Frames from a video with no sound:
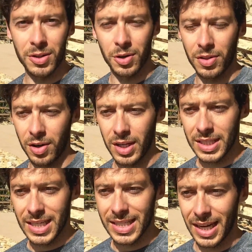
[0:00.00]
or 30s
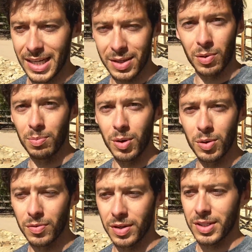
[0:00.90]
decided to
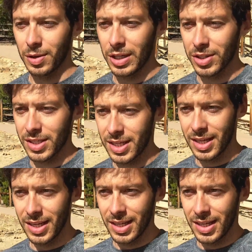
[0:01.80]
remove, so he just